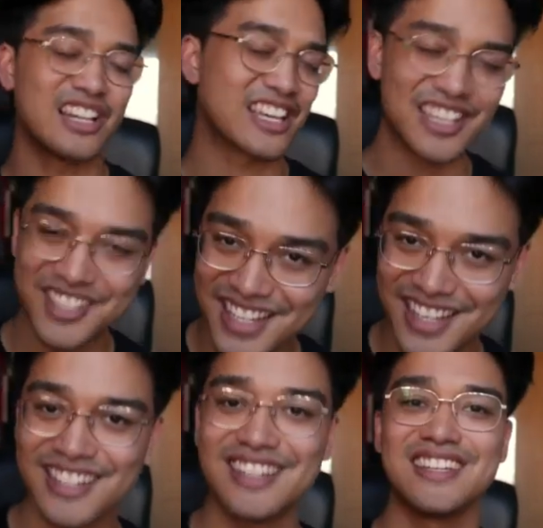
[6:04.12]
like I
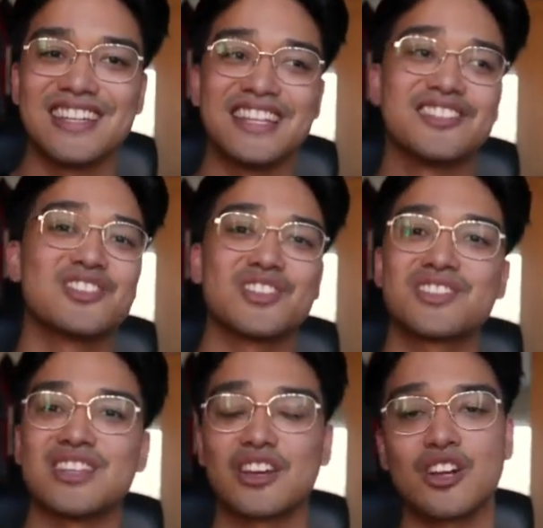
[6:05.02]
said, it's
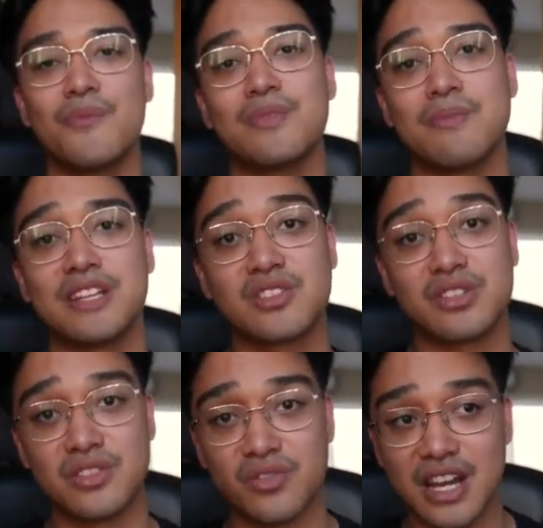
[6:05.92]
just a
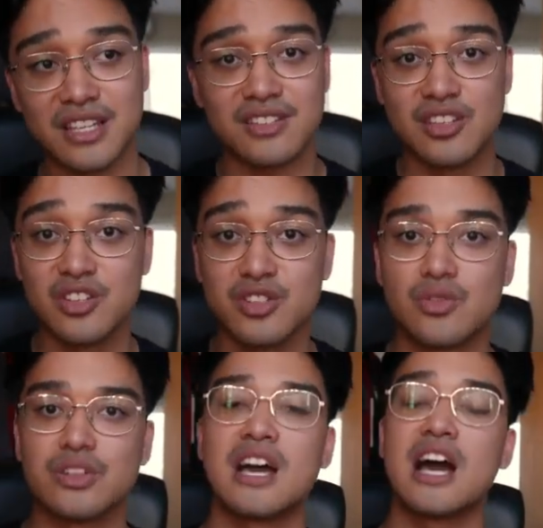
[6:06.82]
complementary device
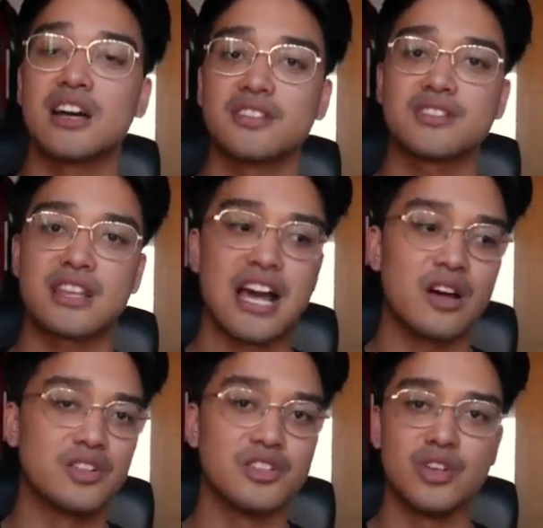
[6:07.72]
to enhance
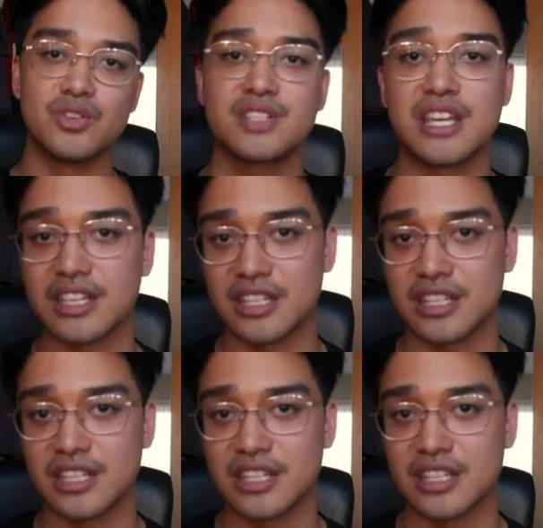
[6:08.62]
our note-taking